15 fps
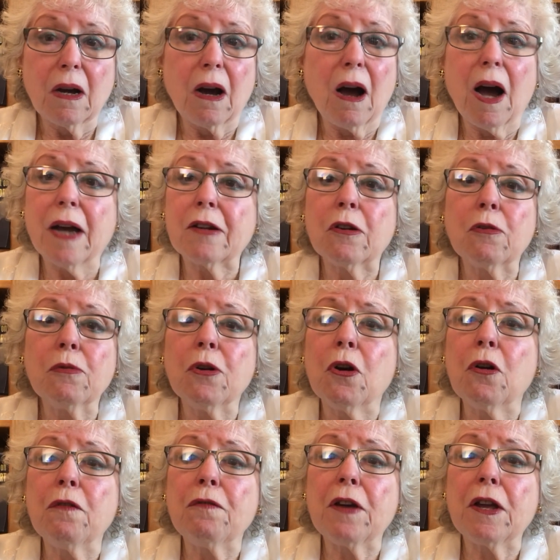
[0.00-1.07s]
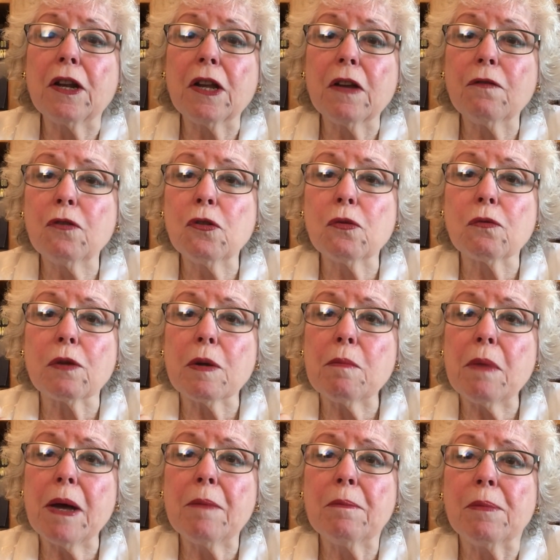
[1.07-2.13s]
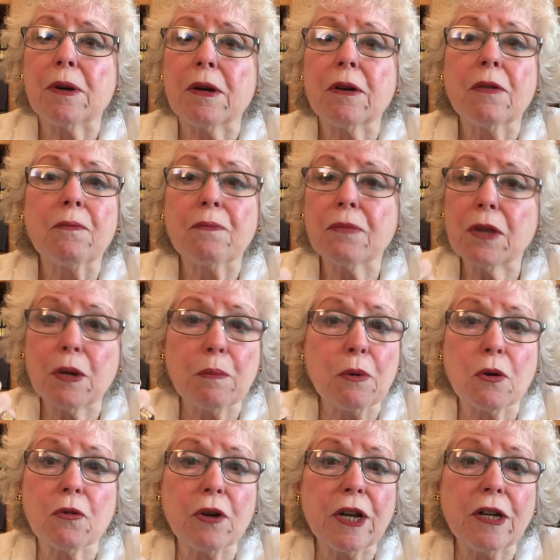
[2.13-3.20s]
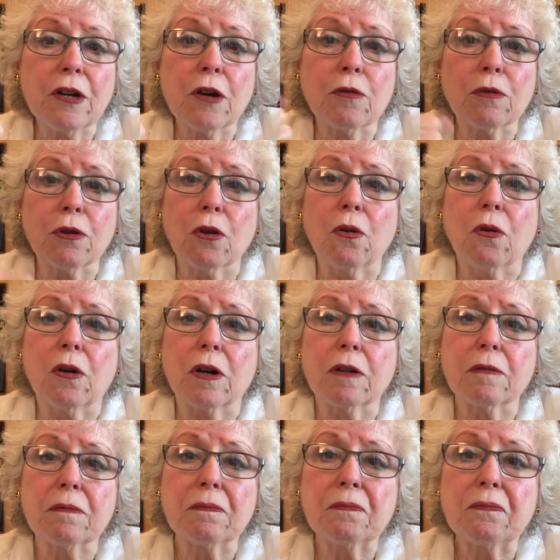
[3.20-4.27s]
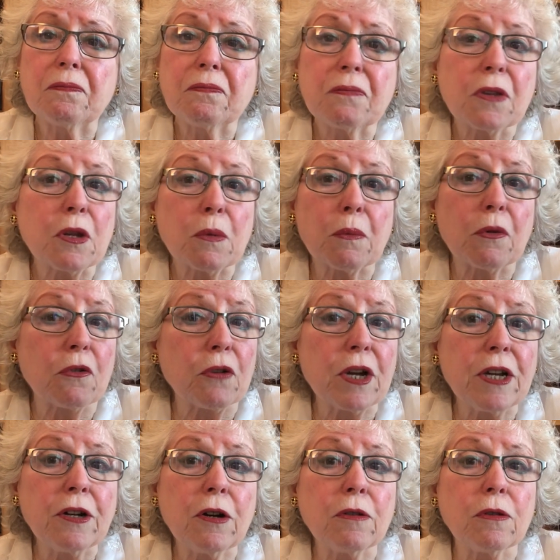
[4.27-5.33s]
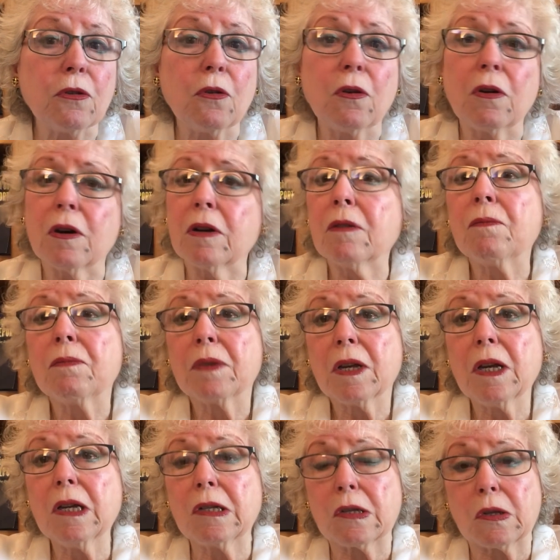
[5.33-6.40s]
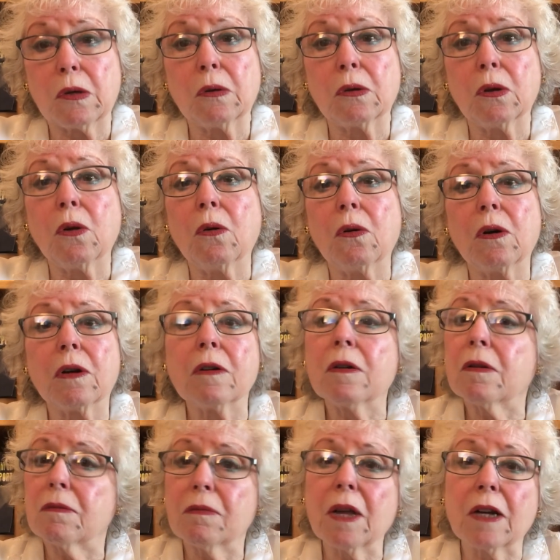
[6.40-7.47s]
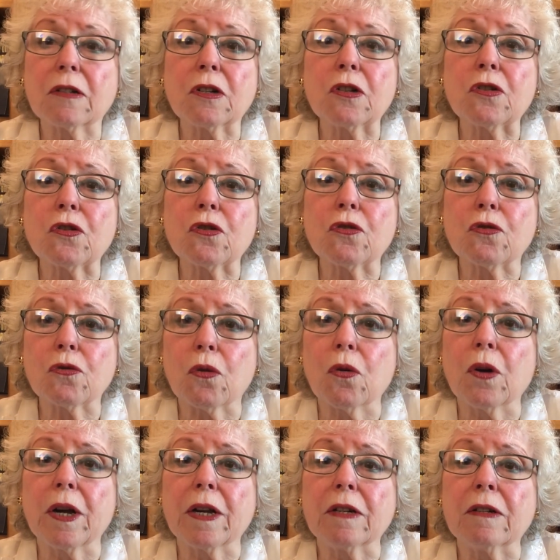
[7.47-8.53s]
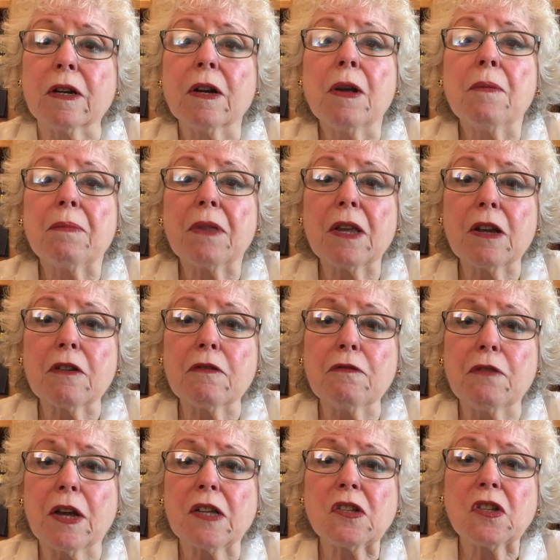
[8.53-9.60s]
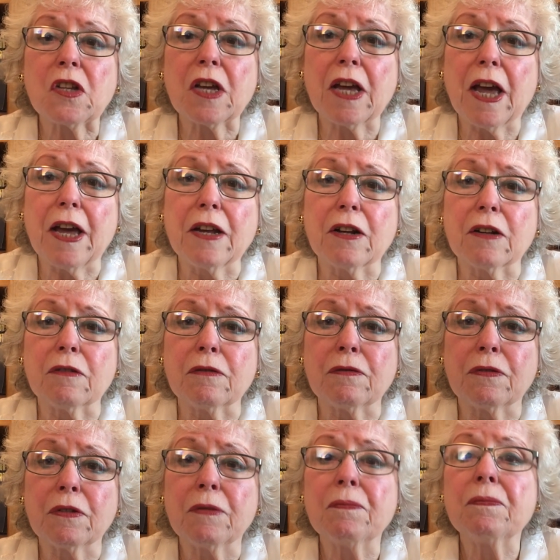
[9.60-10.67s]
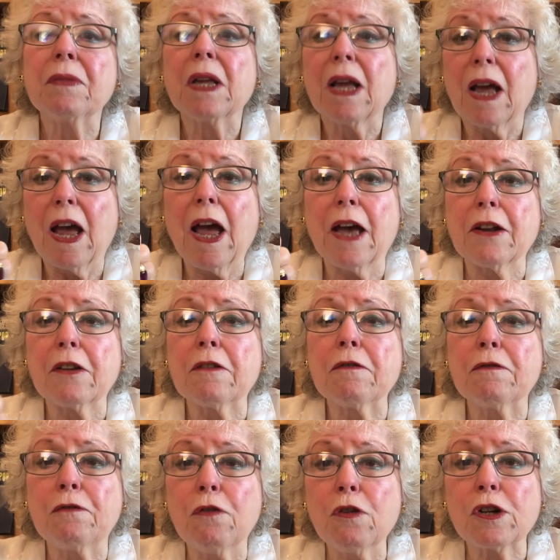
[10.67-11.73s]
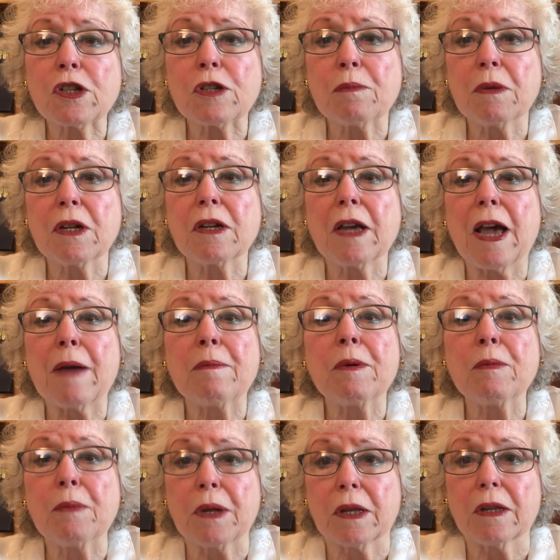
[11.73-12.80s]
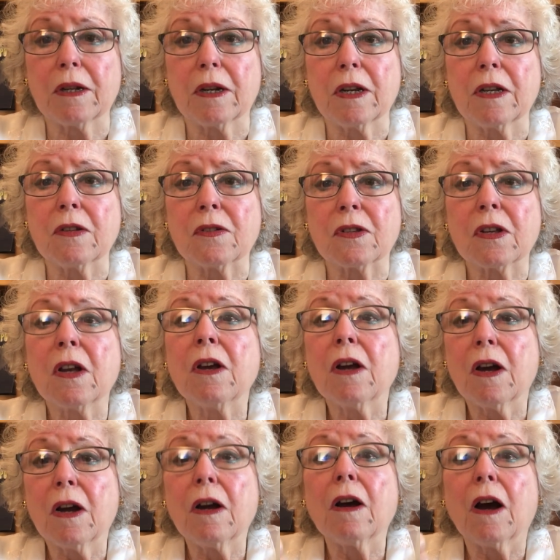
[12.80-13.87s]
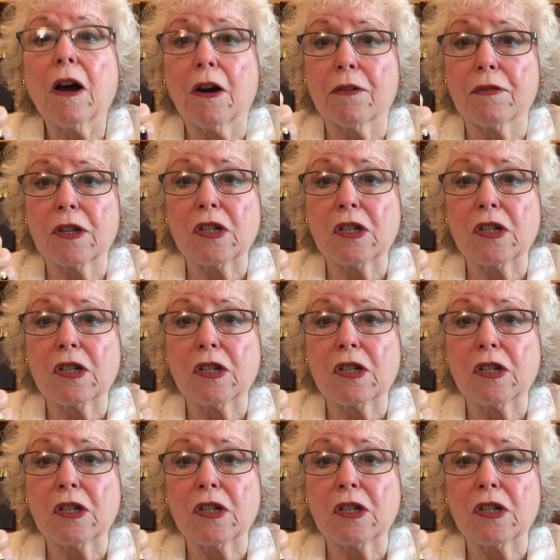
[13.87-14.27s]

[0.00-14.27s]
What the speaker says: I don't know if any of you remember the Marino Law. The Marino Law is the law that destroyed the investigative and enforcement capabilities of the